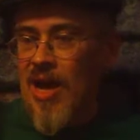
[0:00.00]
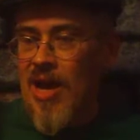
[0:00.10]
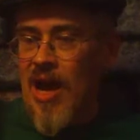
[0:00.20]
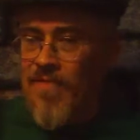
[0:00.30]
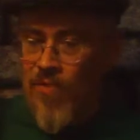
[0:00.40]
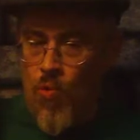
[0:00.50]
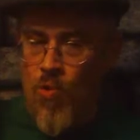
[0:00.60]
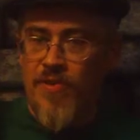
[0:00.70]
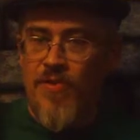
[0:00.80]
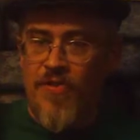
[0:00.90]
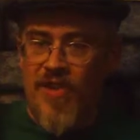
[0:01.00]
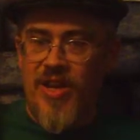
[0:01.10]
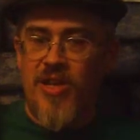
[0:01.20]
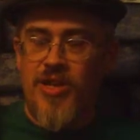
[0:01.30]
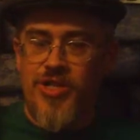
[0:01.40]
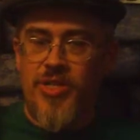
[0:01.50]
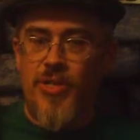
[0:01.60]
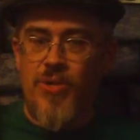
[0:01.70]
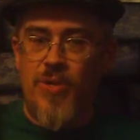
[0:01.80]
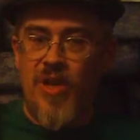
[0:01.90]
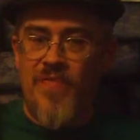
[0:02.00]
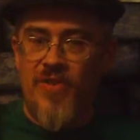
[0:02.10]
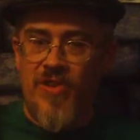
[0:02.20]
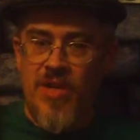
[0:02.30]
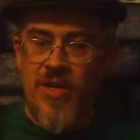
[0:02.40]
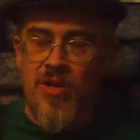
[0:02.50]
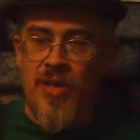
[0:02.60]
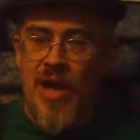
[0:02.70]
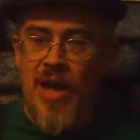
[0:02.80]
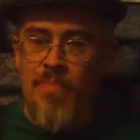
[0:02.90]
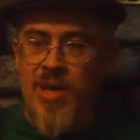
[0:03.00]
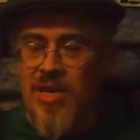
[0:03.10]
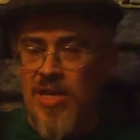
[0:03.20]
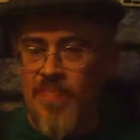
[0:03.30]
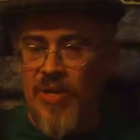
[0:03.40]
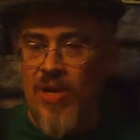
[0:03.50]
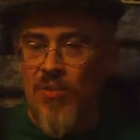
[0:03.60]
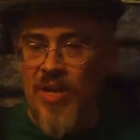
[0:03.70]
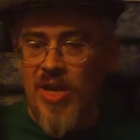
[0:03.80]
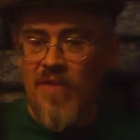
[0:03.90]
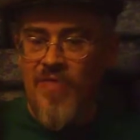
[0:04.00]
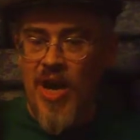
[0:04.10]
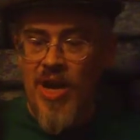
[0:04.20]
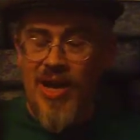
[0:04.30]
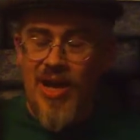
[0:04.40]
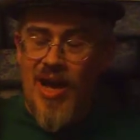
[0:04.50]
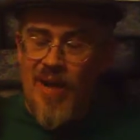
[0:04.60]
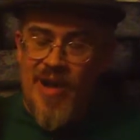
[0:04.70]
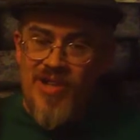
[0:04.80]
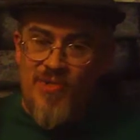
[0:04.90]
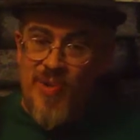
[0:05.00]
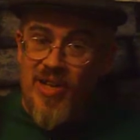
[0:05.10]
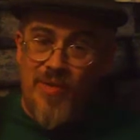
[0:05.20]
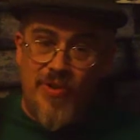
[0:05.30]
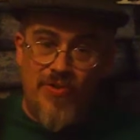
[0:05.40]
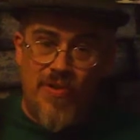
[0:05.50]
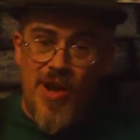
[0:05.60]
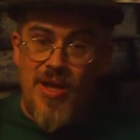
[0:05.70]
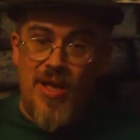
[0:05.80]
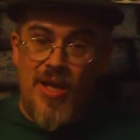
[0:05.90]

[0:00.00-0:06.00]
I've ordered the second issue. If it's any good, I may keep it going. If not, I might just pick it up and trade.